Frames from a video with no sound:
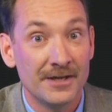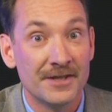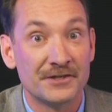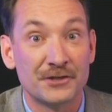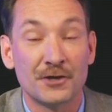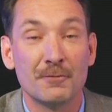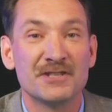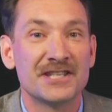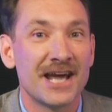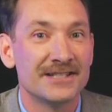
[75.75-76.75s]
that
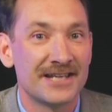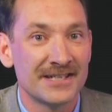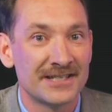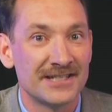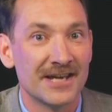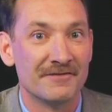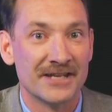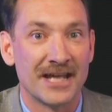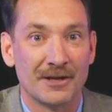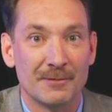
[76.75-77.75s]
determines the identity of
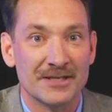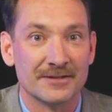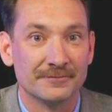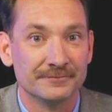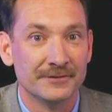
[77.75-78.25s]
the element.